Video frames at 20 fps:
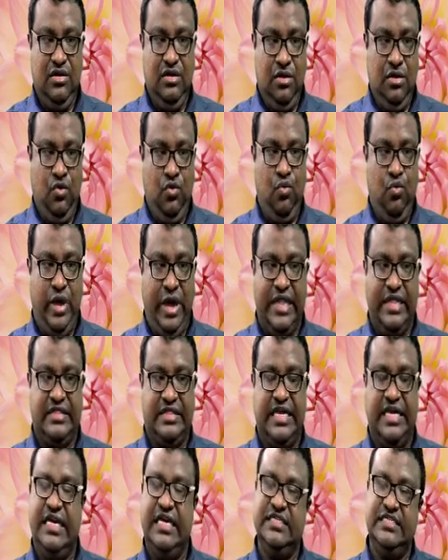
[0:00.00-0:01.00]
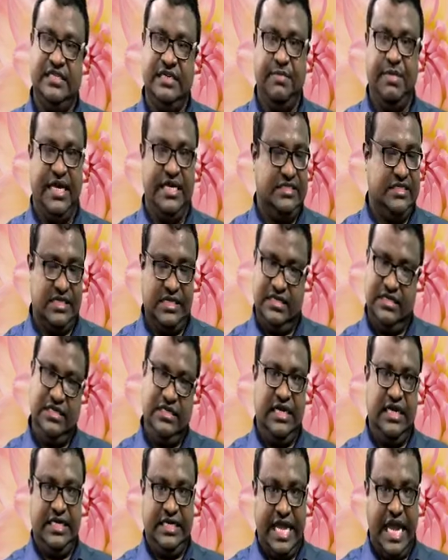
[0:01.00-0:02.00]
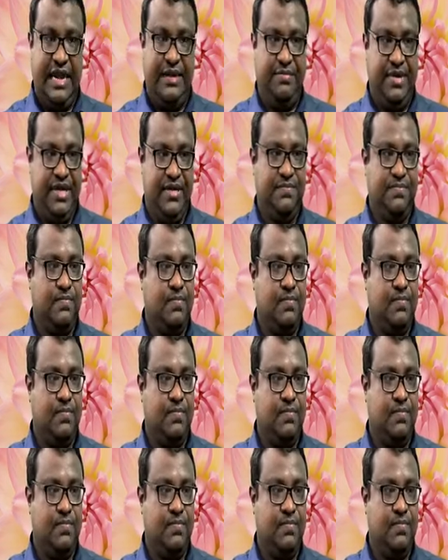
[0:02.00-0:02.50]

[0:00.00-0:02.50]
wealth he is a miser. It can be.